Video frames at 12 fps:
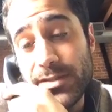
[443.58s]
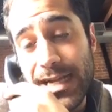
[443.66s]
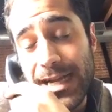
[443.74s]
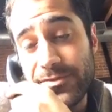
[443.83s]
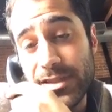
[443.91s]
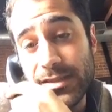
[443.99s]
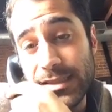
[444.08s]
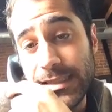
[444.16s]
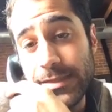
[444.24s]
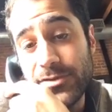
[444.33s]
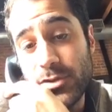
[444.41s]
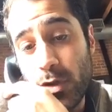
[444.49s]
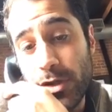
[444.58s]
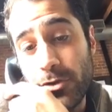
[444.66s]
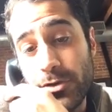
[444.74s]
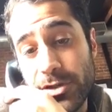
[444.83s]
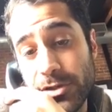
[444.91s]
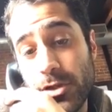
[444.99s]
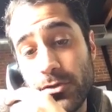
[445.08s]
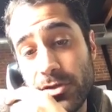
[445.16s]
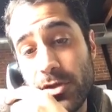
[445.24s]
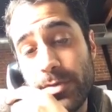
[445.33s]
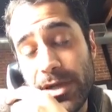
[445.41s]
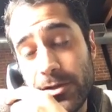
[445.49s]
to have to leave Twitter to go
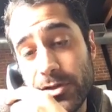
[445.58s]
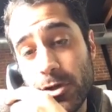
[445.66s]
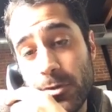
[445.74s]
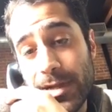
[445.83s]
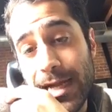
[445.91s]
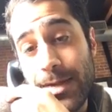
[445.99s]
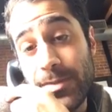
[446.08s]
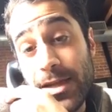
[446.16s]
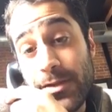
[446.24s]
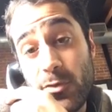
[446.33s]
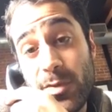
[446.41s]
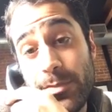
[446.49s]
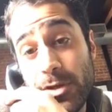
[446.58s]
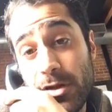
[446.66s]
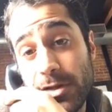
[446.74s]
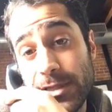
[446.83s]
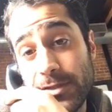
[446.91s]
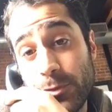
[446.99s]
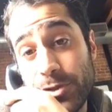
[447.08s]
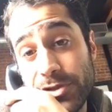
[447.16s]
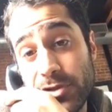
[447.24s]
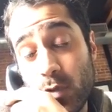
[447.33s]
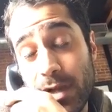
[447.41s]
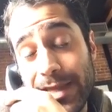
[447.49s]
to the Periscope app. There may be all kinds of
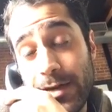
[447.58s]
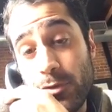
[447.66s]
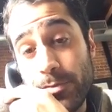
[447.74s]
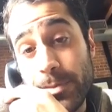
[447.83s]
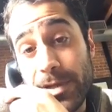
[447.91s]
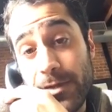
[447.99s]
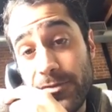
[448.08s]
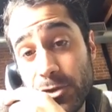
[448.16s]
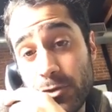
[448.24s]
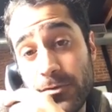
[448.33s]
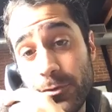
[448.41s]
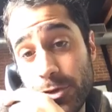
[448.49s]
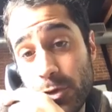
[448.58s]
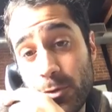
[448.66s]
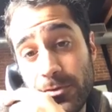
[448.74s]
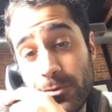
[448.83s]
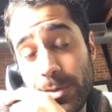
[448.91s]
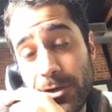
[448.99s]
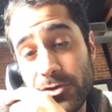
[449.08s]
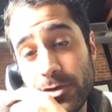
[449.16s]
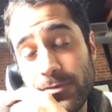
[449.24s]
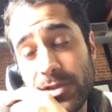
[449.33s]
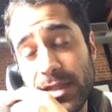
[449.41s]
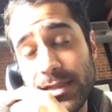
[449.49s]
reasons why that would be beneficial for you or for
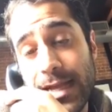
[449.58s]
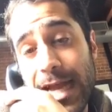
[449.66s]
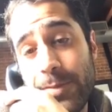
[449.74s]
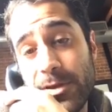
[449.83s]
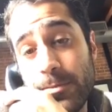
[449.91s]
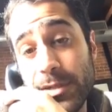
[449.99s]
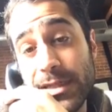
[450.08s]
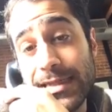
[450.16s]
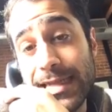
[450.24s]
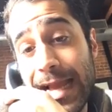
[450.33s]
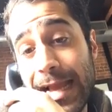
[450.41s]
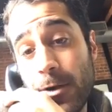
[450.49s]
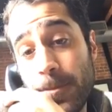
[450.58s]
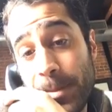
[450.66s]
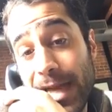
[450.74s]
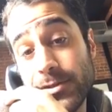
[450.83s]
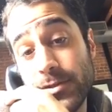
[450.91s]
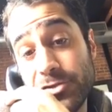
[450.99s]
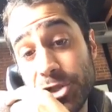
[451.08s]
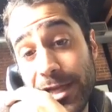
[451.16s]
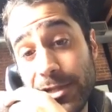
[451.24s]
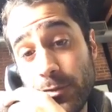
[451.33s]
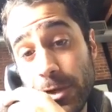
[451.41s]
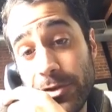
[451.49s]
Periscope for that to happen, but now, as of
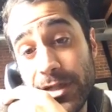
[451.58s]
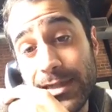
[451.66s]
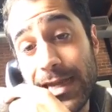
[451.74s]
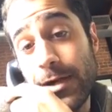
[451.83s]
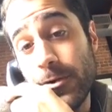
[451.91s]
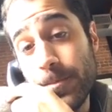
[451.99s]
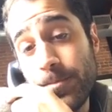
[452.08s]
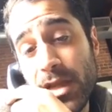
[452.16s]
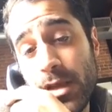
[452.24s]
January and now,